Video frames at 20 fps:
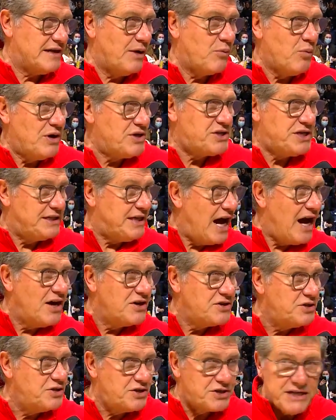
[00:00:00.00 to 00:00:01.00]
And when she
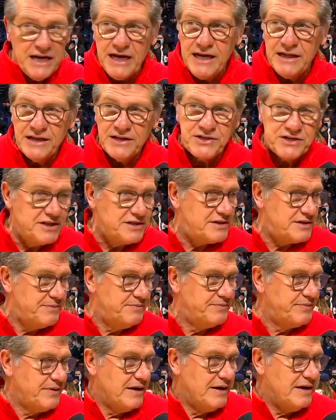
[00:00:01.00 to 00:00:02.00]
does, you see that she's
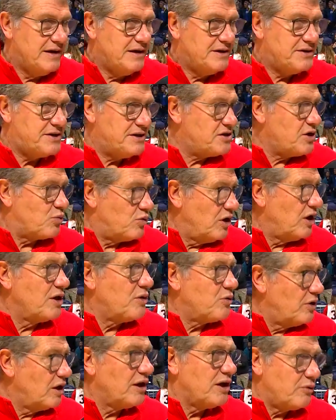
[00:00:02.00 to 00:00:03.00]
she's a really,
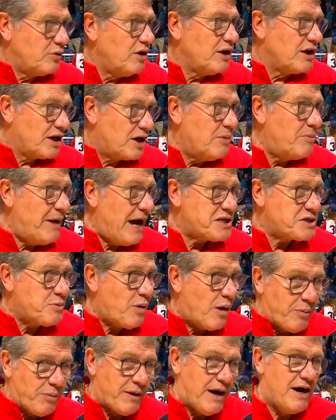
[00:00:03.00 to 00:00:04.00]
really, really good
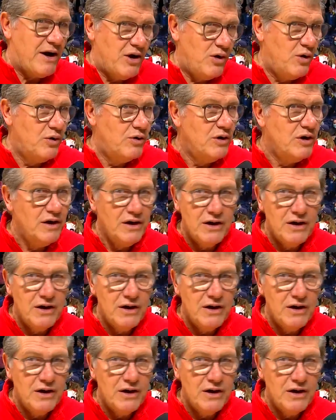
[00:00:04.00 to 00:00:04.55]
basketball player who